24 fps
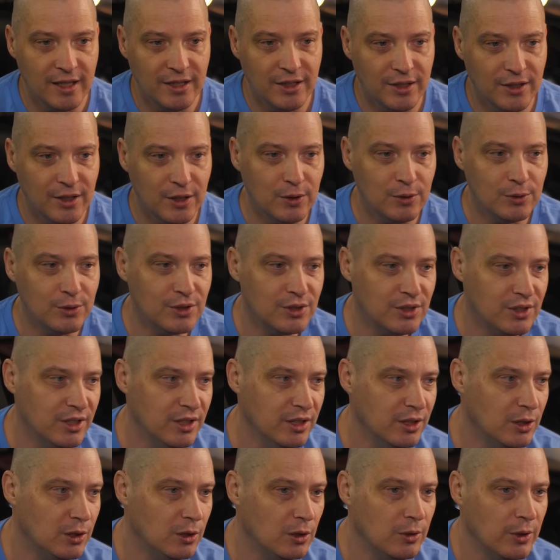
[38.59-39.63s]
you know,
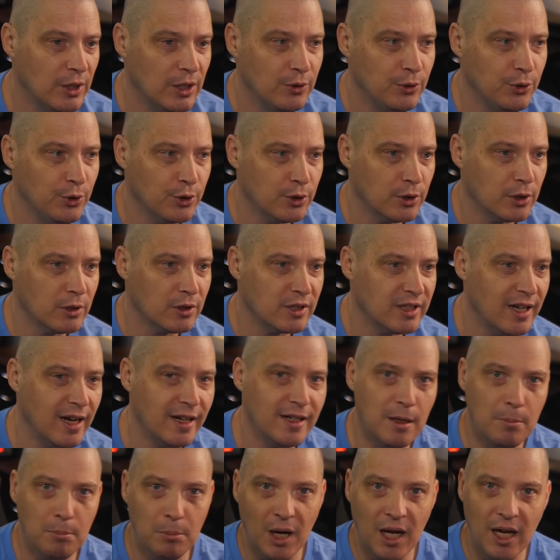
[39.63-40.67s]
still you're
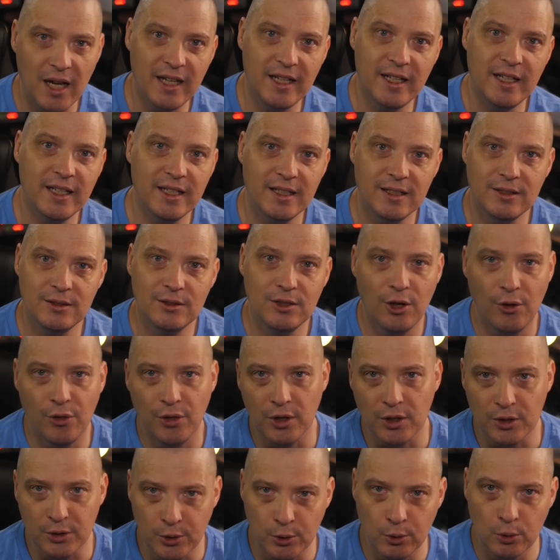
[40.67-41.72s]
kind of buying into
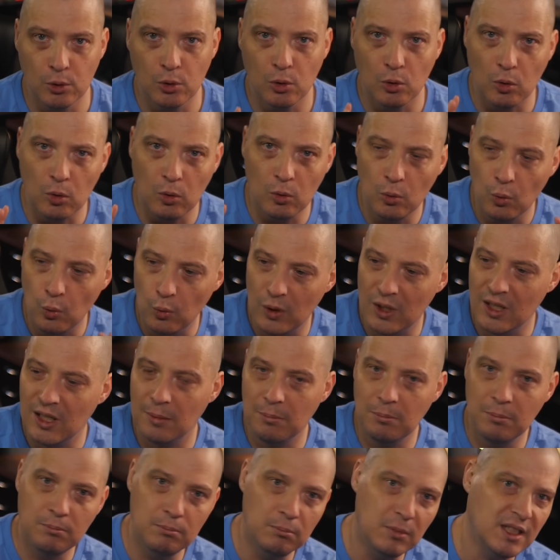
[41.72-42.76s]
the Google
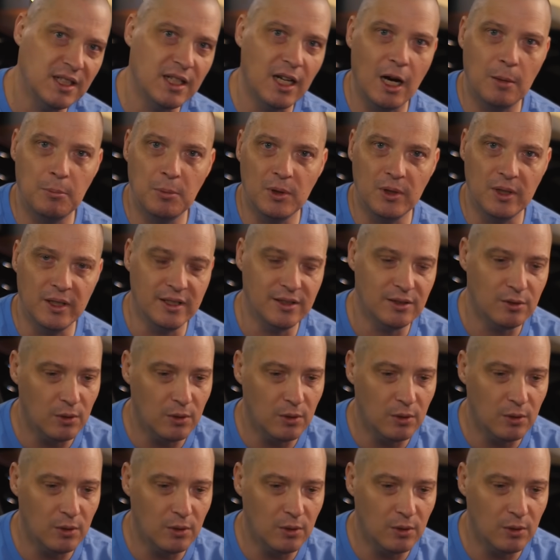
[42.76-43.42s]
web monopoly.